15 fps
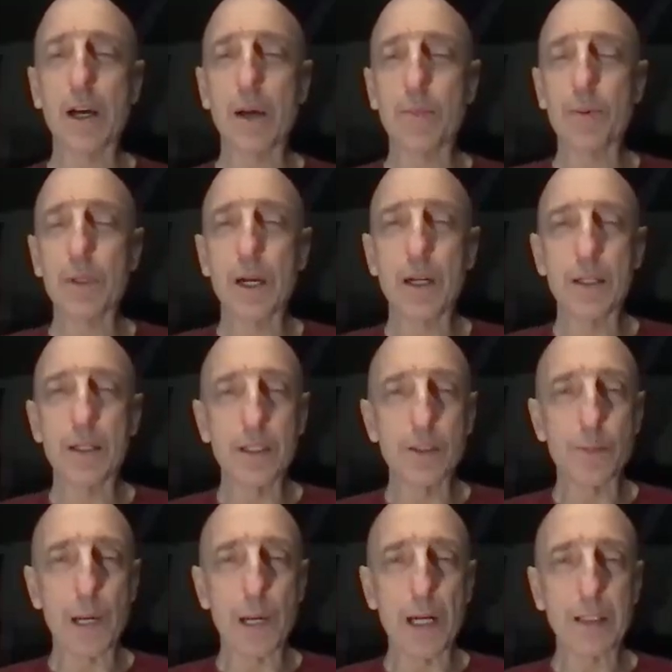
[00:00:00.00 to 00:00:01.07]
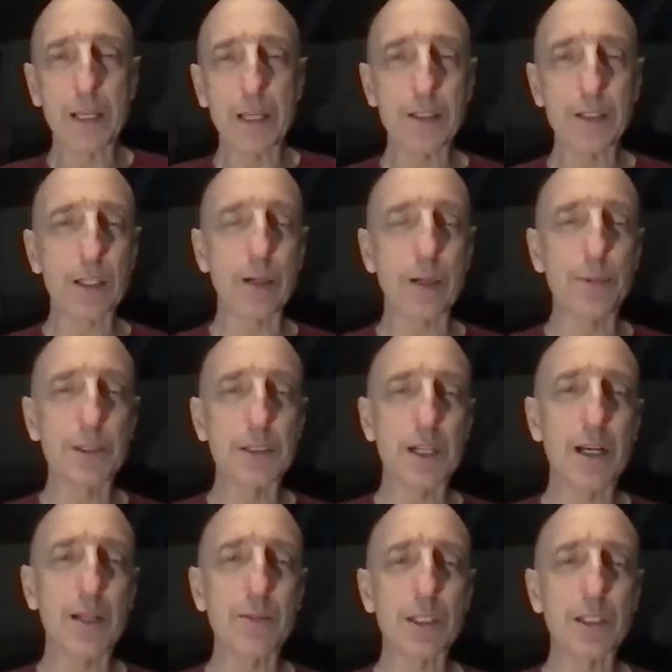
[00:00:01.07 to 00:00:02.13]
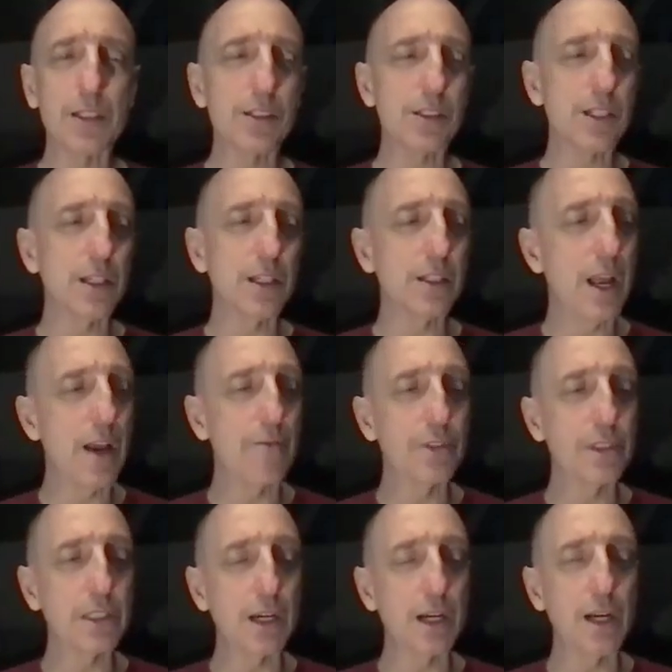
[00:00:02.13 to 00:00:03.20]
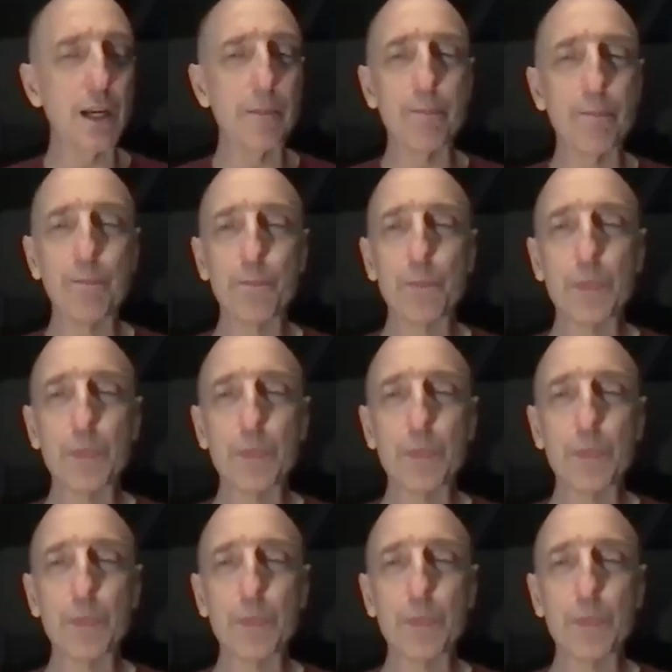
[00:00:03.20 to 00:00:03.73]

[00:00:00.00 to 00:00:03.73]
I've been on his podcast a couple of times, and he said every time